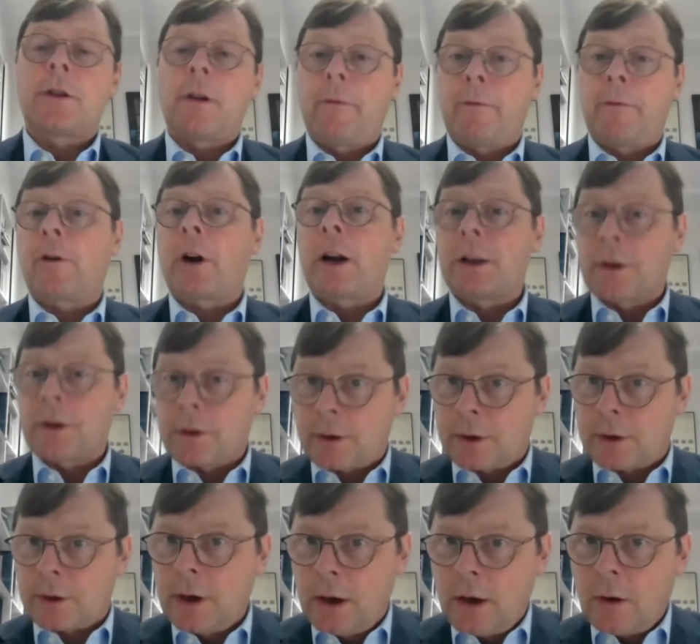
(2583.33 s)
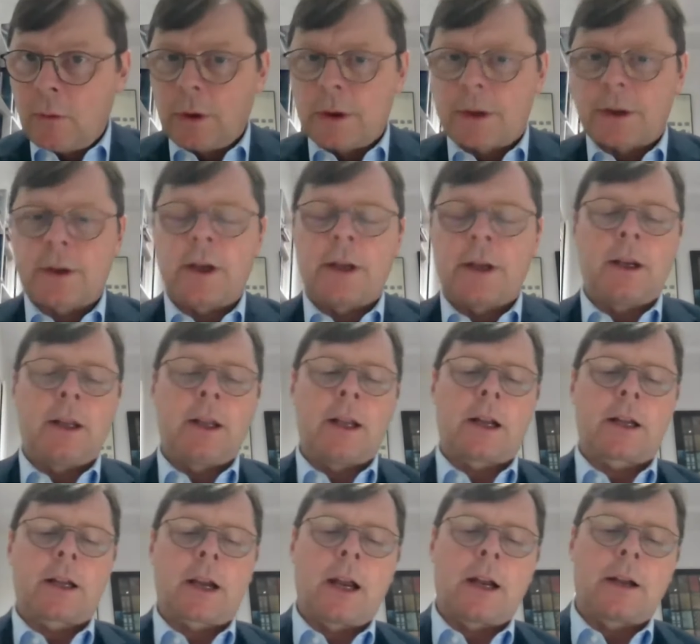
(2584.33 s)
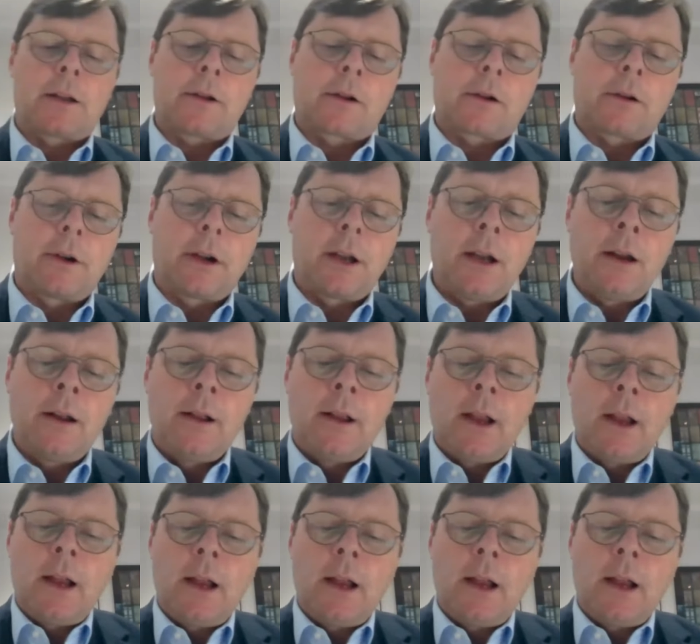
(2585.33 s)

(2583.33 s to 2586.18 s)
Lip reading: So France would sit in that category.